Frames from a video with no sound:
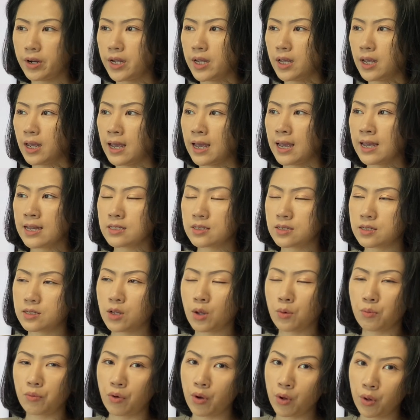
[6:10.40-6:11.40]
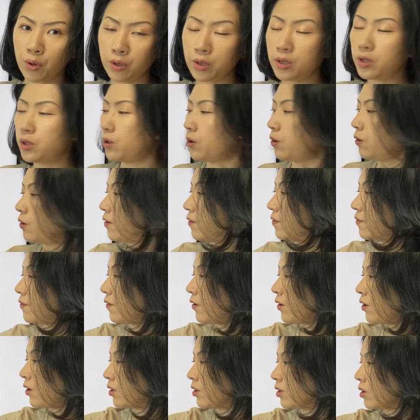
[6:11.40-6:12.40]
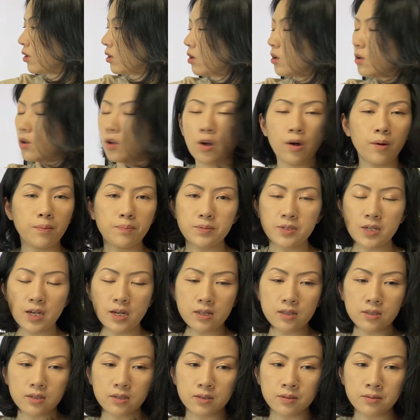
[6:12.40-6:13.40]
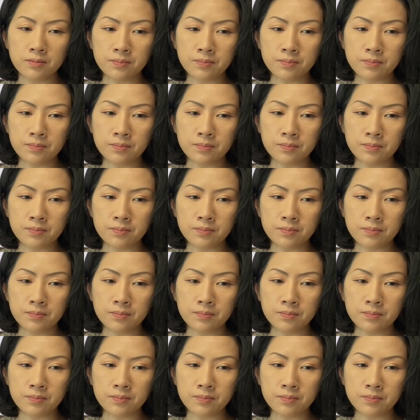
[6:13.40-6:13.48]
has the role of an object.